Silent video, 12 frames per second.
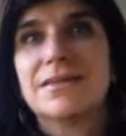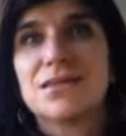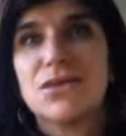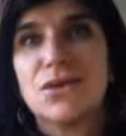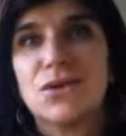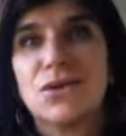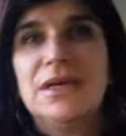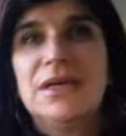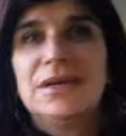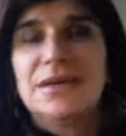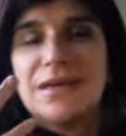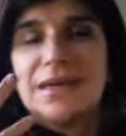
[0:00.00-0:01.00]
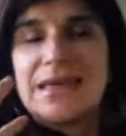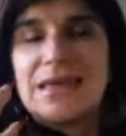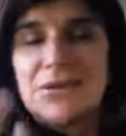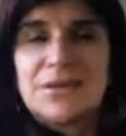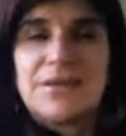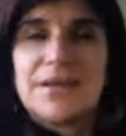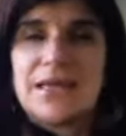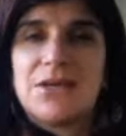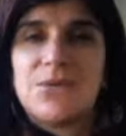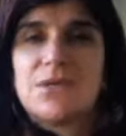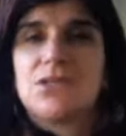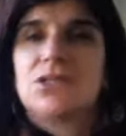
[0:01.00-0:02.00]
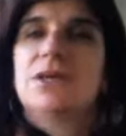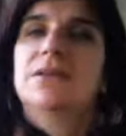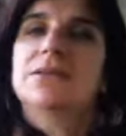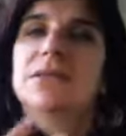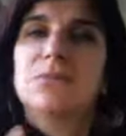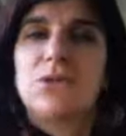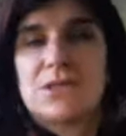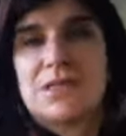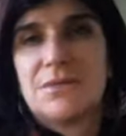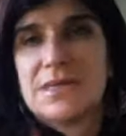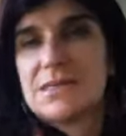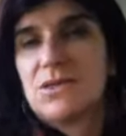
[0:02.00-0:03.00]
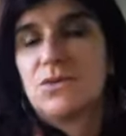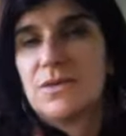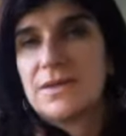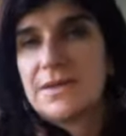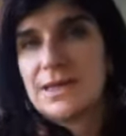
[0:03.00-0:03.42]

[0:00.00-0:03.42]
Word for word: So hearing the language and immersing myself in the